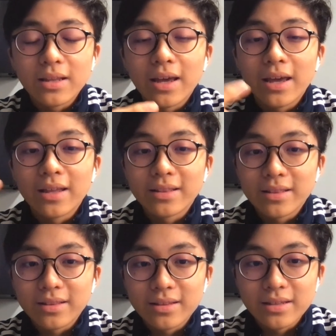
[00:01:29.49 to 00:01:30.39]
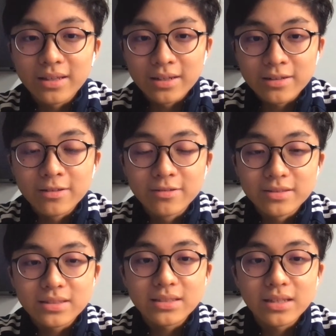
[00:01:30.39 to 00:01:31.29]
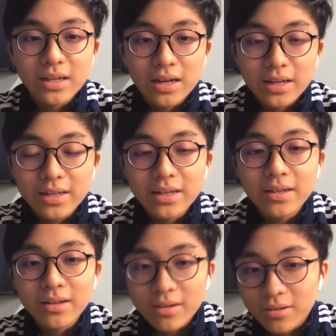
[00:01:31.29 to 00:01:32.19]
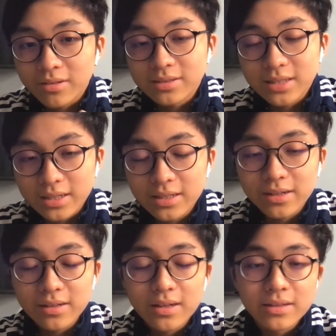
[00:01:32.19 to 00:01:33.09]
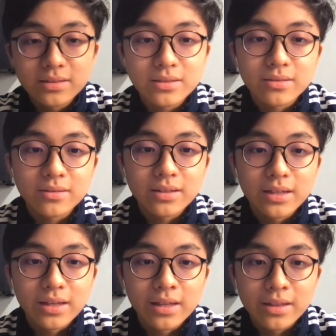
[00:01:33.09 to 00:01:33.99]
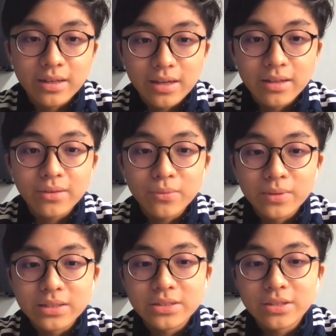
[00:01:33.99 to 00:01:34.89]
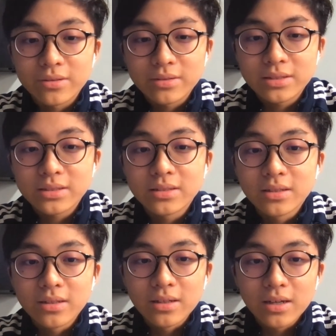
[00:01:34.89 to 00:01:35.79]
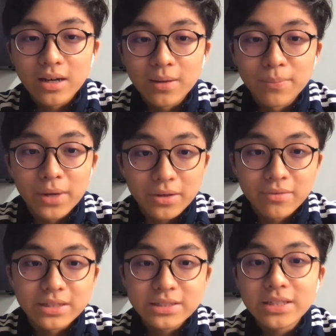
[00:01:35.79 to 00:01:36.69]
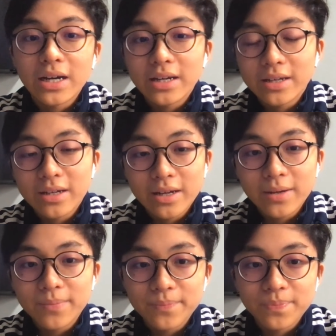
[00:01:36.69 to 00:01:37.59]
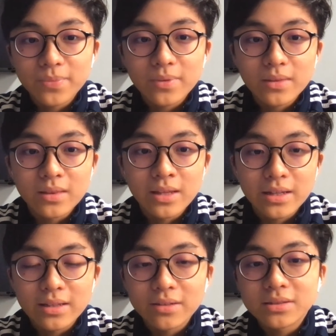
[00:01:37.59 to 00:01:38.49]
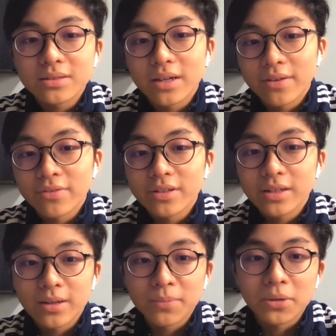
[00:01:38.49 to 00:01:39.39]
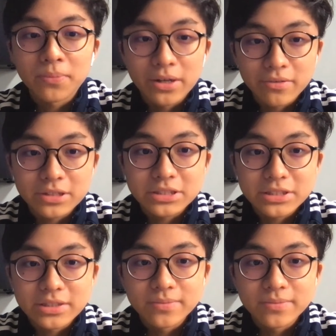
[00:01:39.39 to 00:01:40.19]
and includes hiking or cycling. And so in the end, we chose a MacRitchie hiking app that tells you everything about MacRitchie.